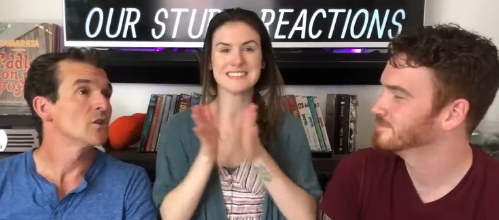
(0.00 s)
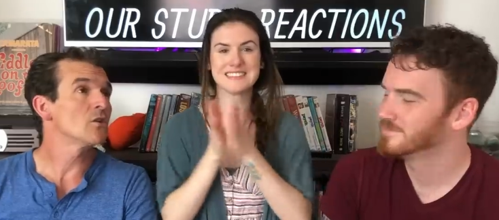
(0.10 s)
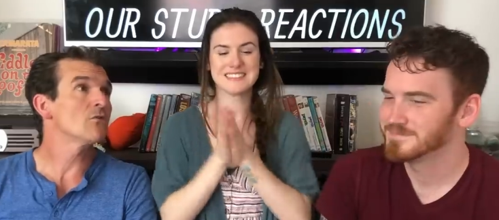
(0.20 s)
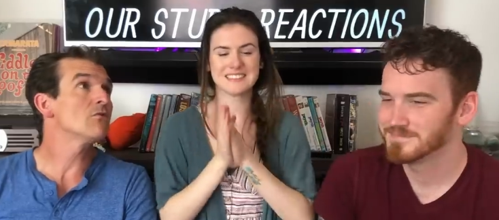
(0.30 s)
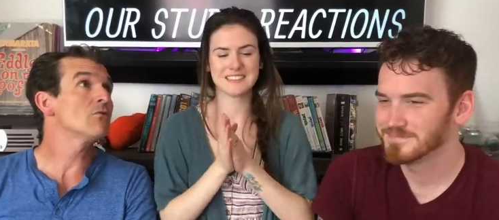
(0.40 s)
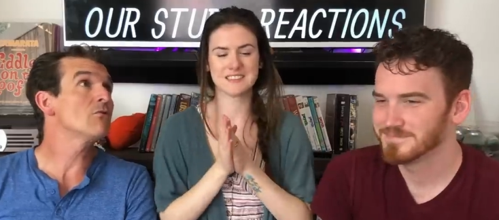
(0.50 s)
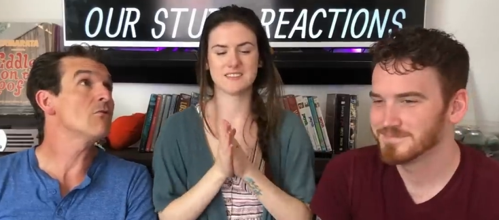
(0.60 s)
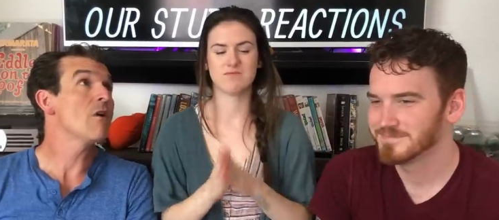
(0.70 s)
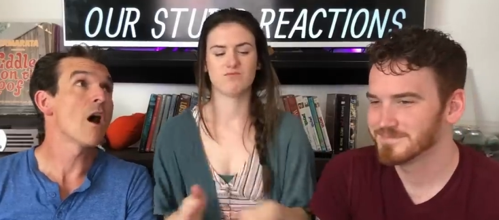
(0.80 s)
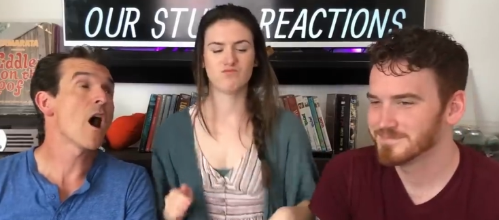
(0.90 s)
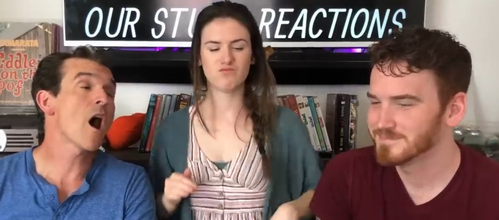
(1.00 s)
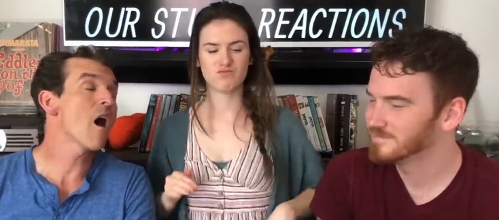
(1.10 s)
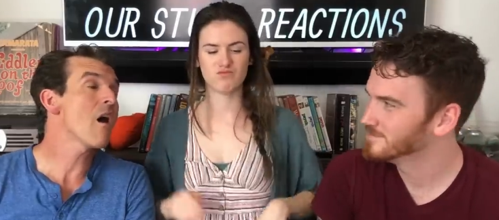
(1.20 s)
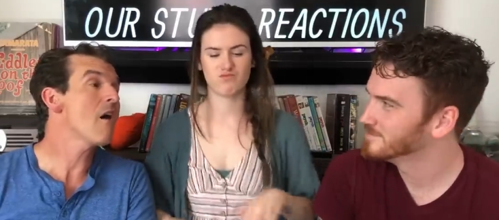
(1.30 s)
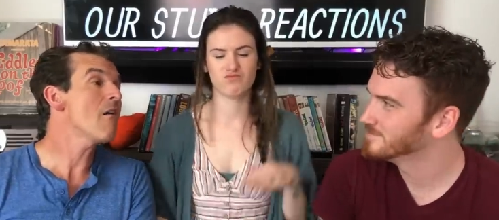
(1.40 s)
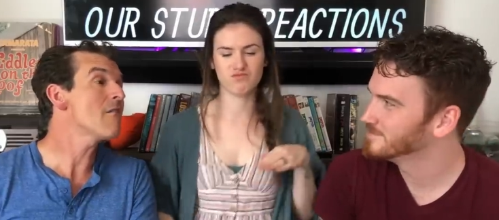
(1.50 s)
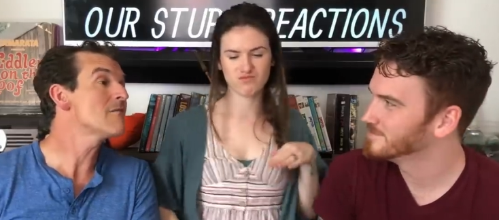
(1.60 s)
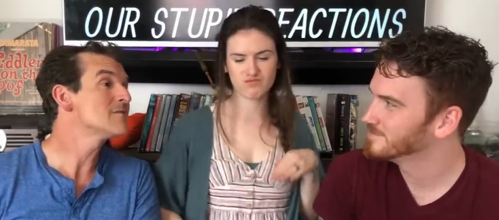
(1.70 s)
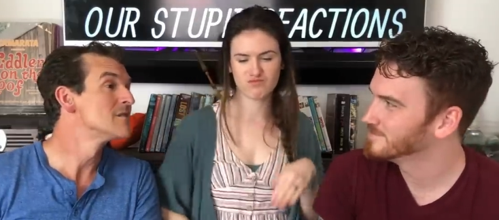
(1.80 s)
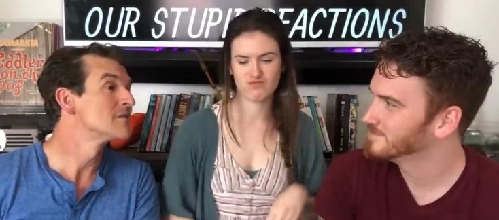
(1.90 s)
Speaker 1: You are
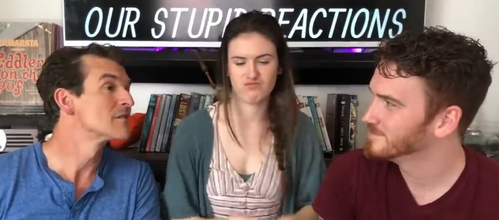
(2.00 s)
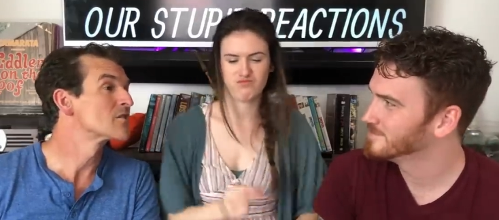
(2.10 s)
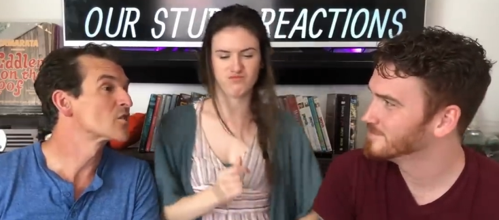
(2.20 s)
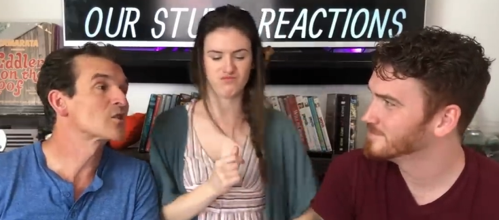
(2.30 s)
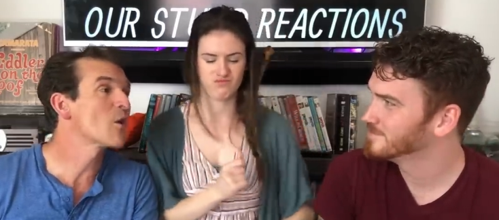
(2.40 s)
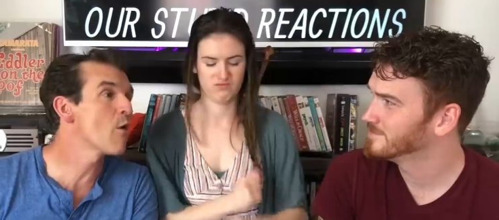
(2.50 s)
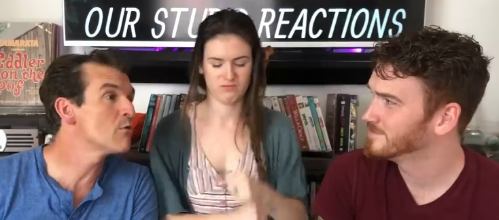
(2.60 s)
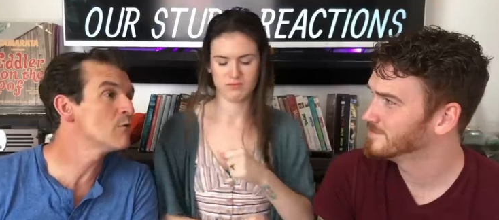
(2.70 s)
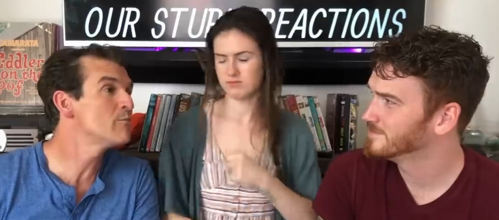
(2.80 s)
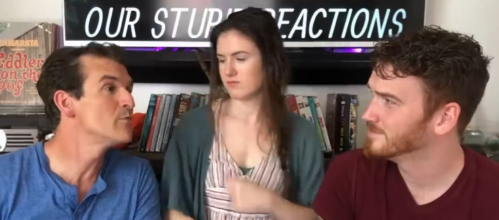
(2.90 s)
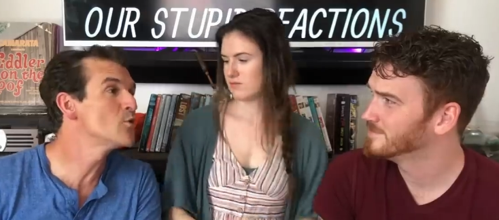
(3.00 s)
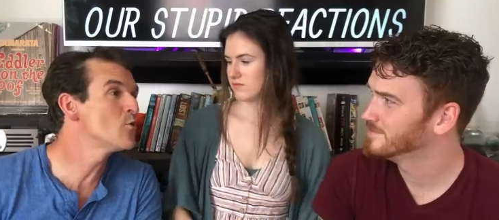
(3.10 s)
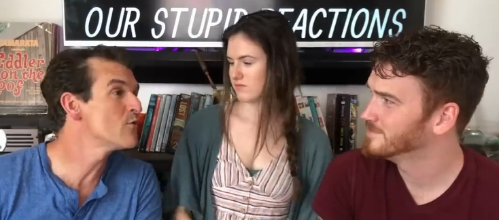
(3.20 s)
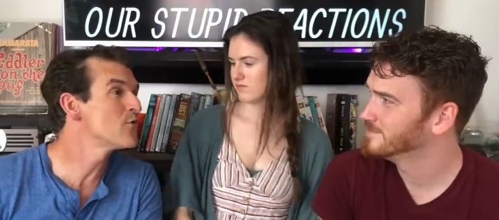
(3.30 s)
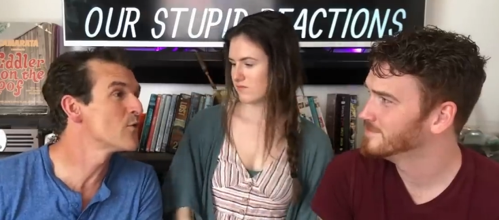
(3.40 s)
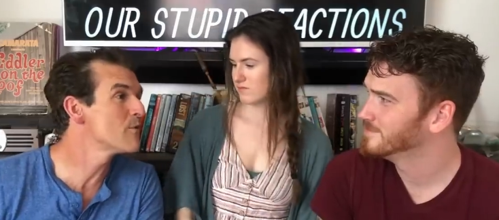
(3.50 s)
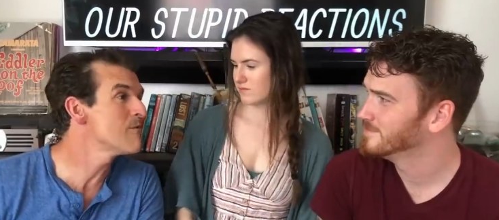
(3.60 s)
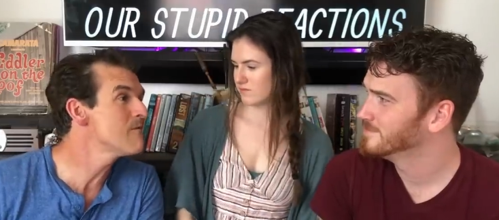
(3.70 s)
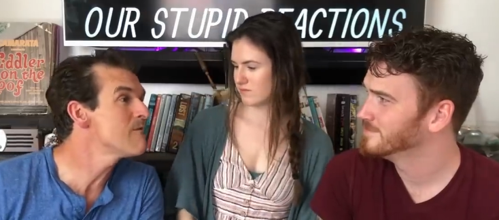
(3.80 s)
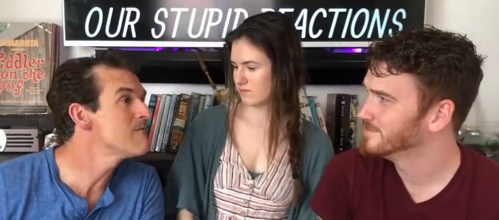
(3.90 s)
so beautiful
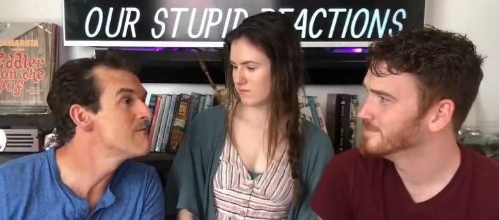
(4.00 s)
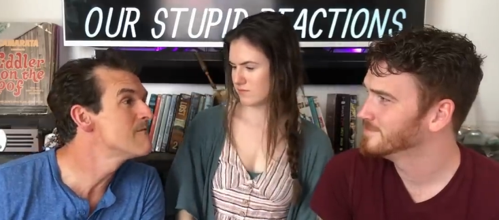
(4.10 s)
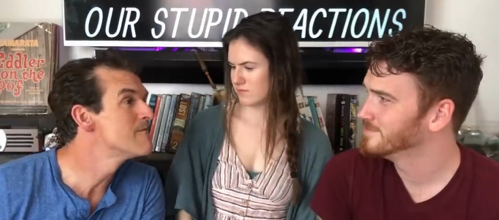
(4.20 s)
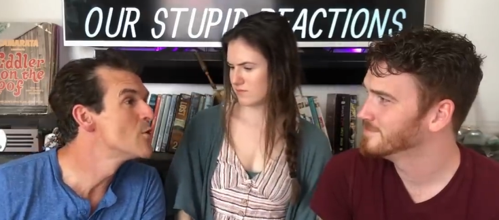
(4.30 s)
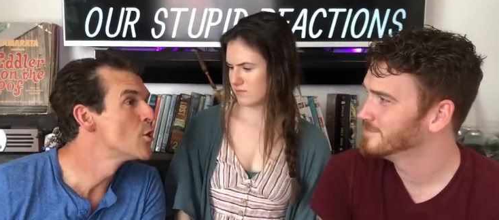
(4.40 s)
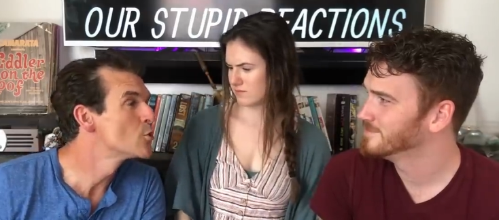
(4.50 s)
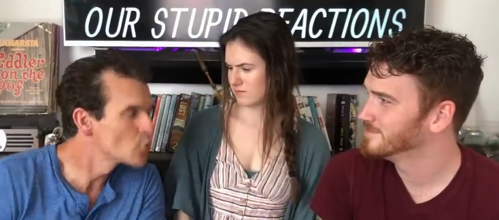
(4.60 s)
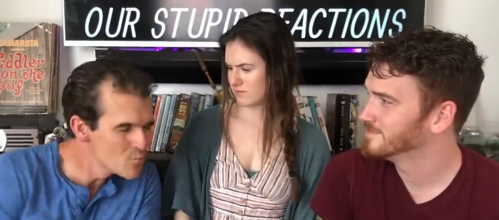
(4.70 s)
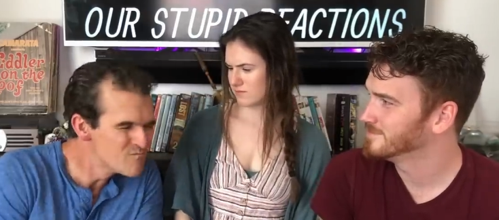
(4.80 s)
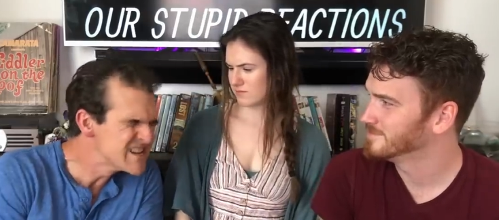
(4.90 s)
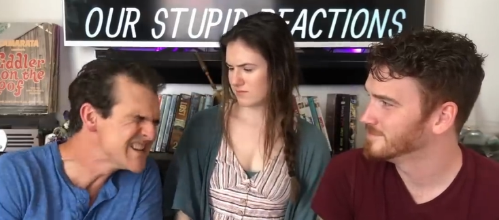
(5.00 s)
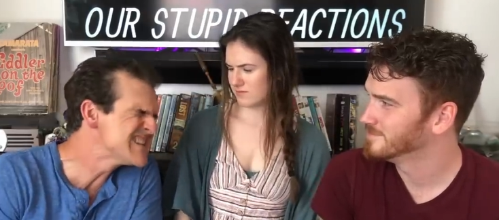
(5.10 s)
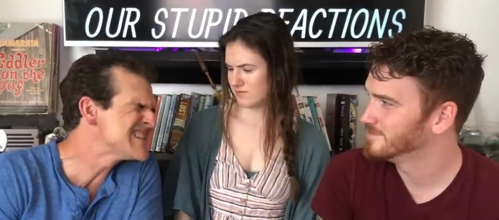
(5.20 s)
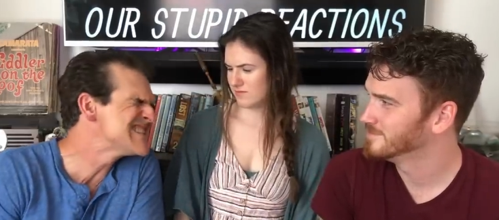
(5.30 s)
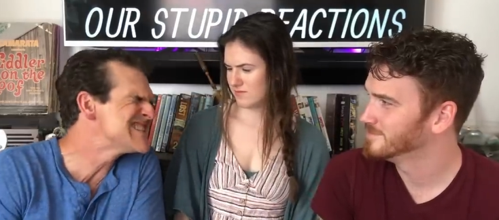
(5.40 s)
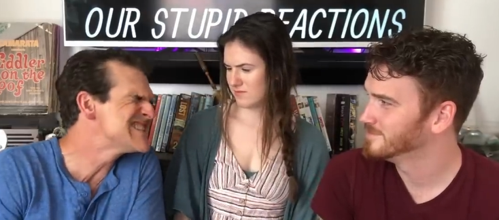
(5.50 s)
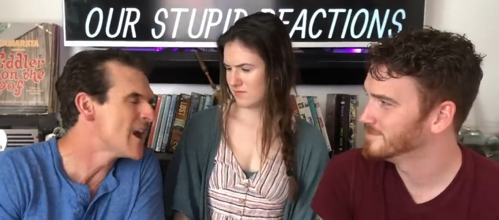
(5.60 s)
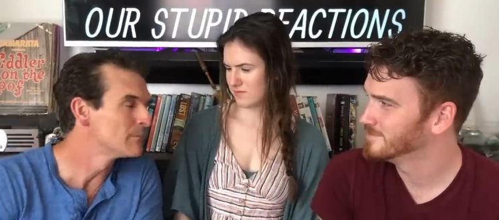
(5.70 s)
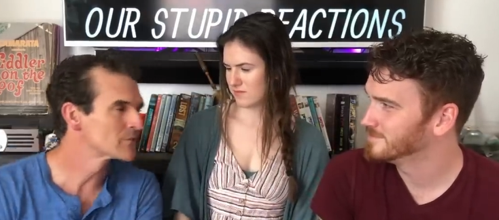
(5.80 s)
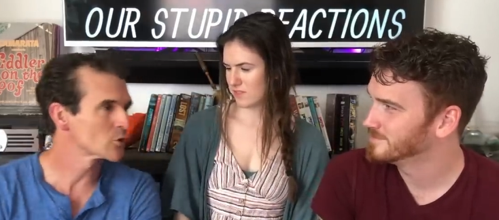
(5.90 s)
to me.
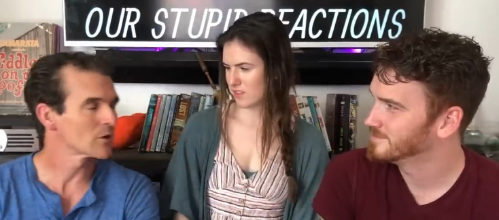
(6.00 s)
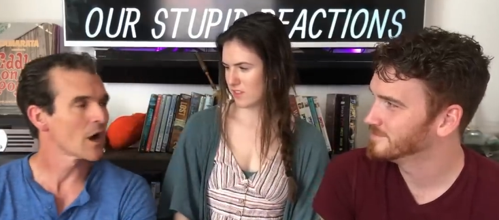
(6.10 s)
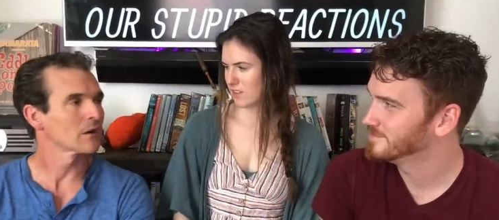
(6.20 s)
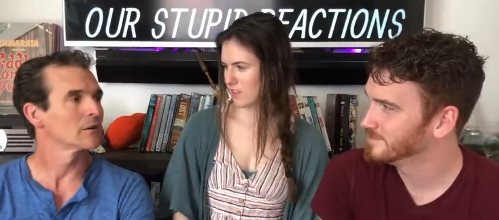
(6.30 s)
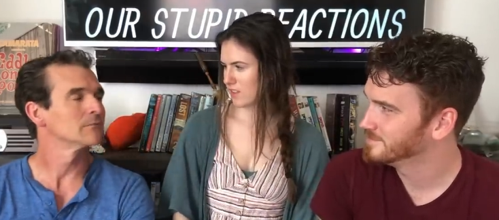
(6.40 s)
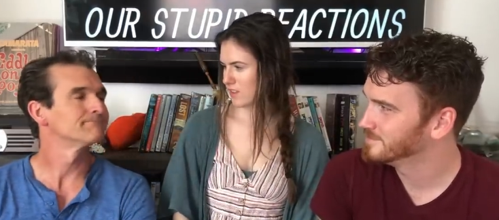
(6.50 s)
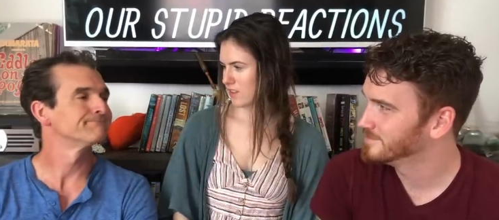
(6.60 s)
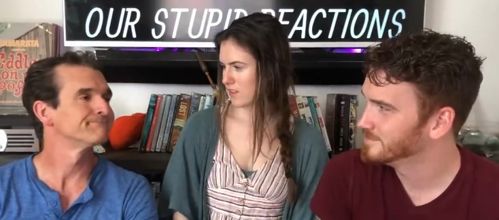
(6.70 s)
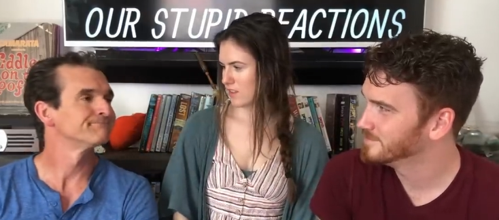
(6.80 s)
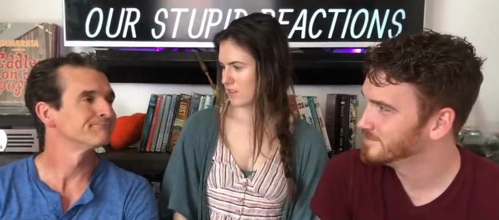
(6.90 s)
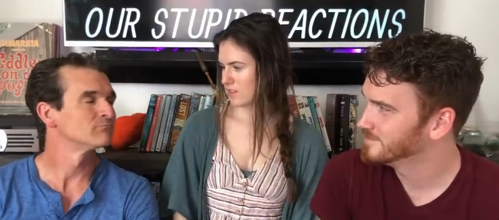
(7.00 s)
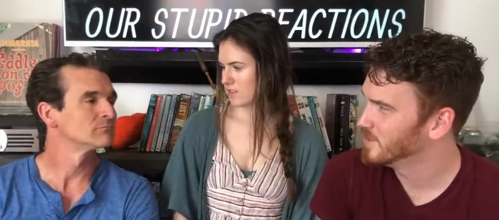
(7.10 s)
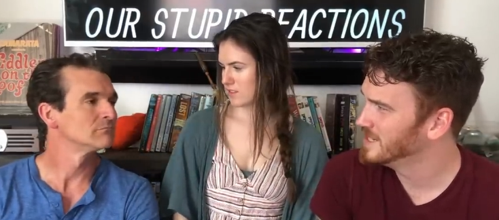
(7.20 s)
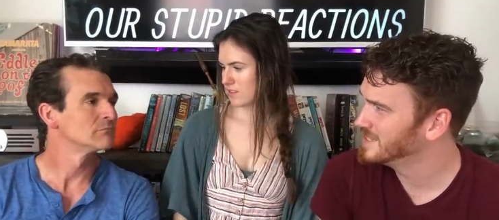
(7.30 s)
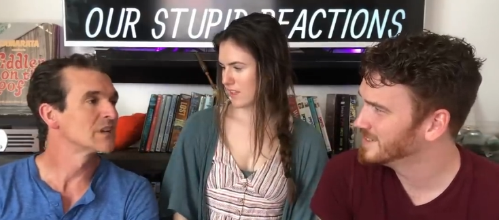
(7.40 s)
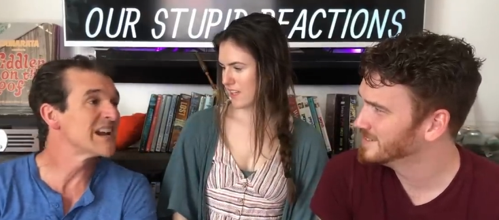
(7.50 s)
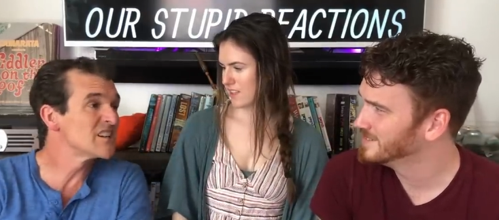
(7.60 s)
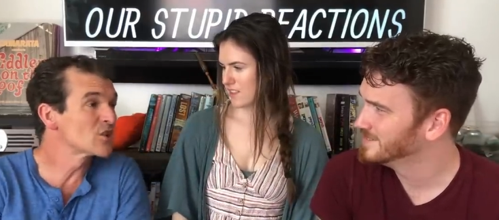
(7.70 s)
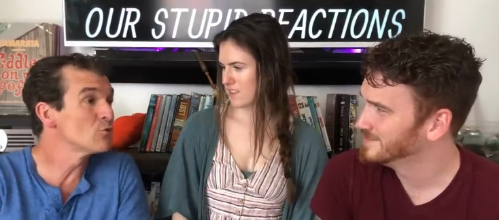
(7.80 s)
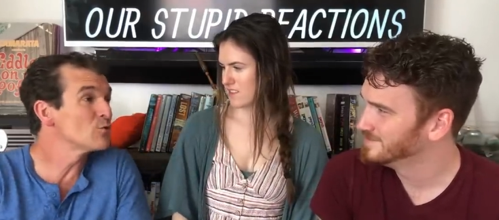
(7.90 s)
Joe Cocker. What?
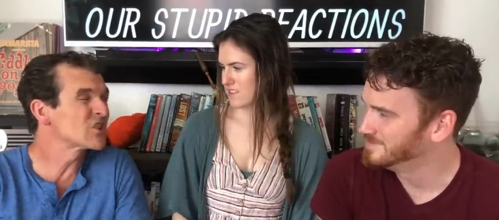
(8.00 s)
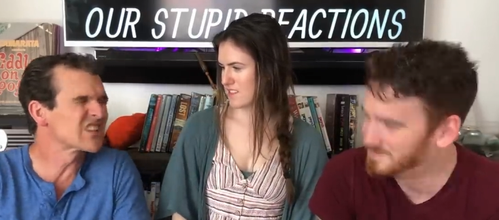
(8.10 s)
Can't you